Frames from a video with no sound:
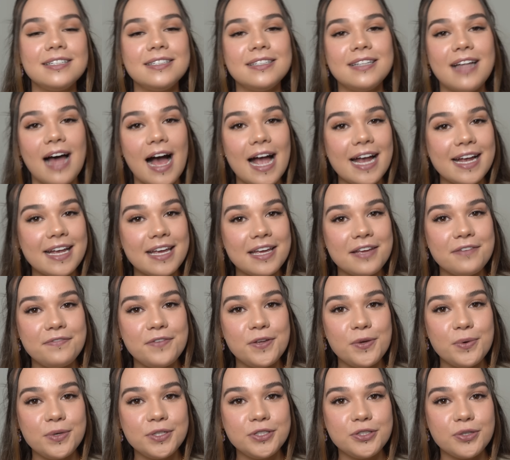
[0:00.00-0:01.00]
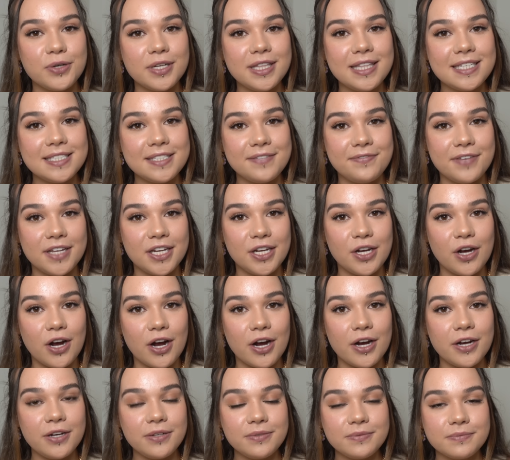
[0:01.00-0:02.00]
like if you enjoyed this
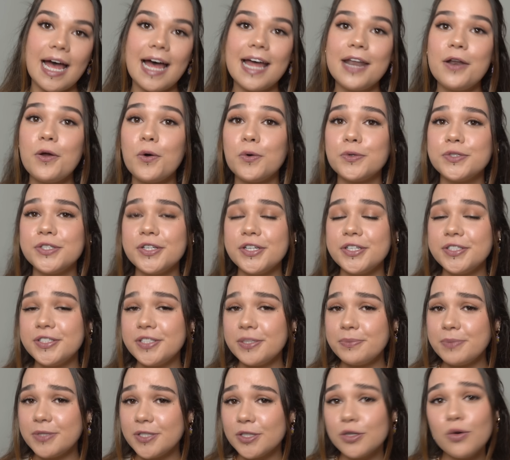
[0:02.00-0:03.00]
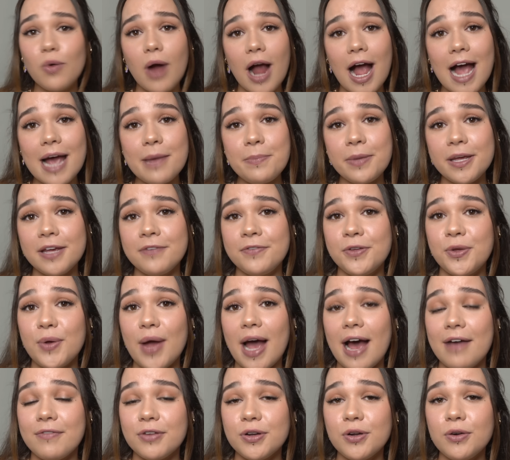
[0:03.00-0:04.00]
video, and also subscribe if you
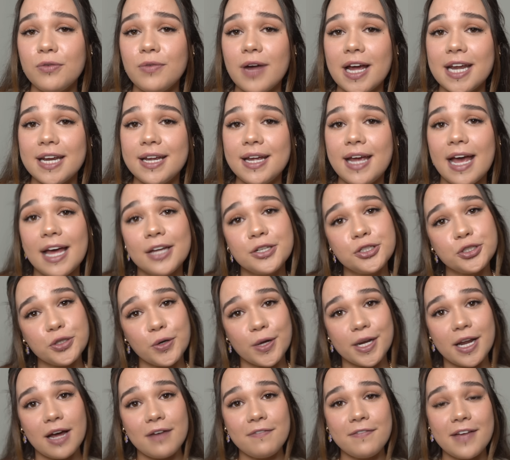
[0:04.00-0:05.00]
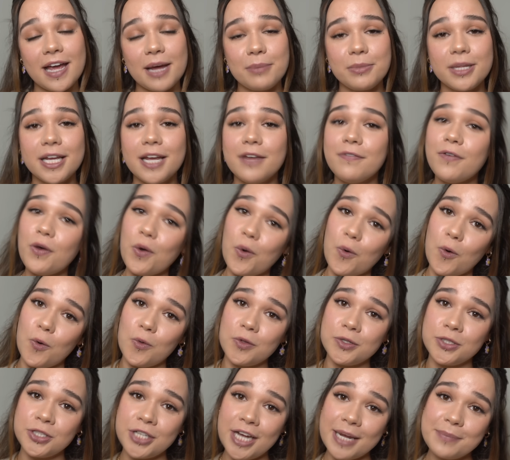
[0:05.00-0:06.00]
haven't already, and join our family of
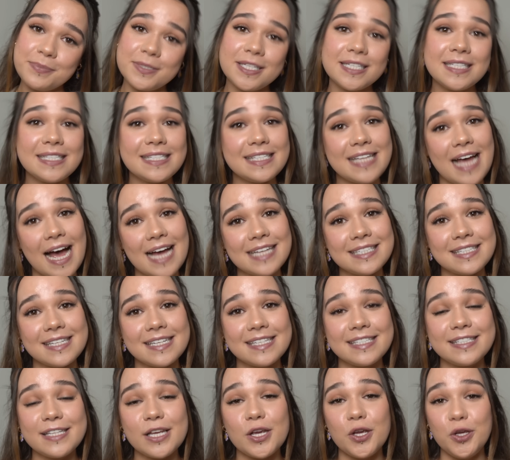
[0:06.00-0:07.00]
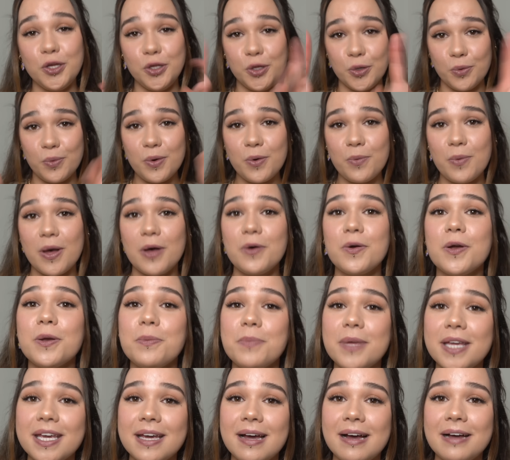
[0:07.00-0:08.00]
all shapes and sizes. You are
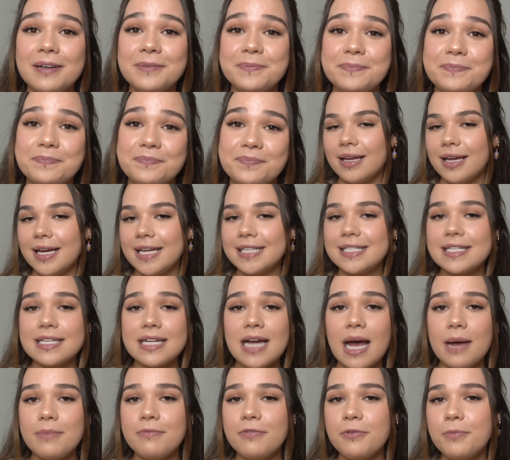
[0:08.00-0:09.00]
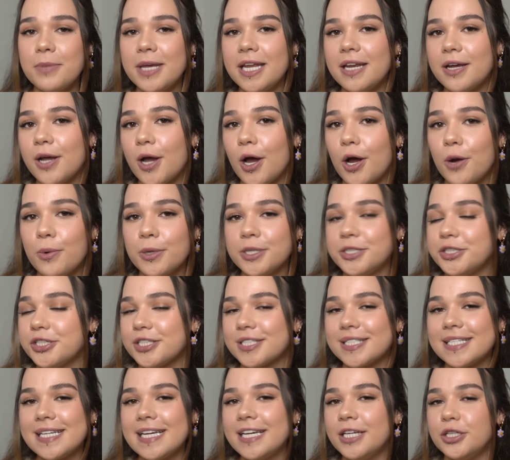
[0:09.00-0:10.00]
welcome here. It's time for me to go and
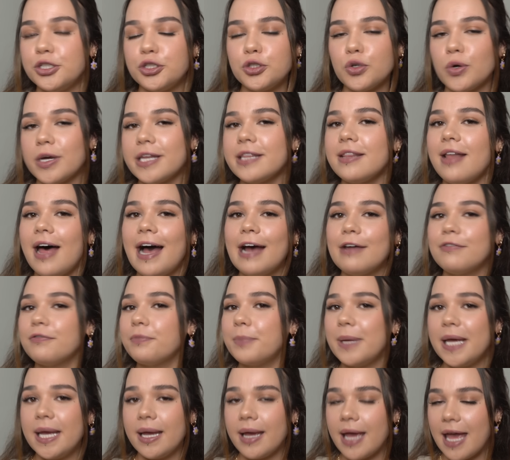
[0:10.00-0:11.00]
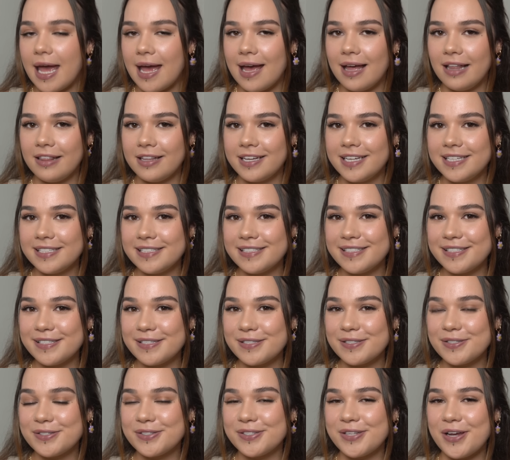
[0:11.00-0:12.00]
just enjoy life being hairless.
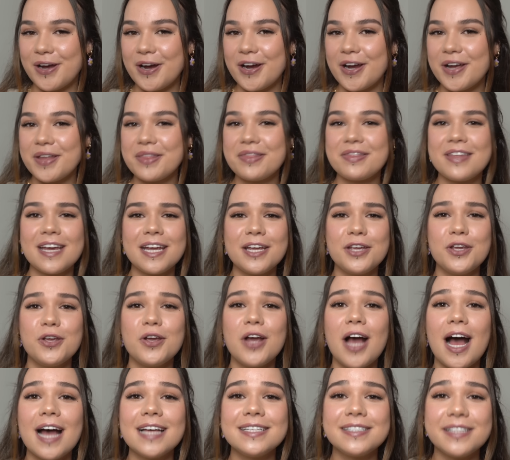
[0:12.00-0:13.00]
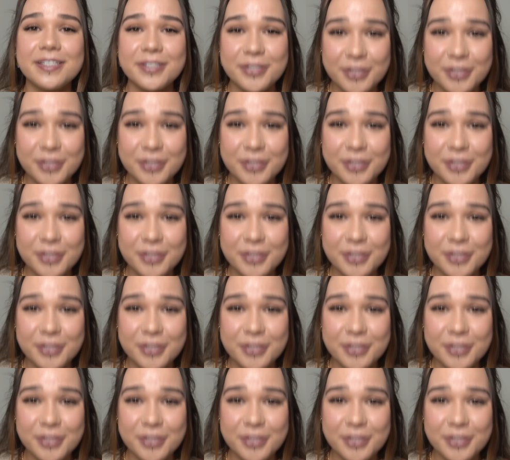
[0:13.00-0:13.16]
So thank you guys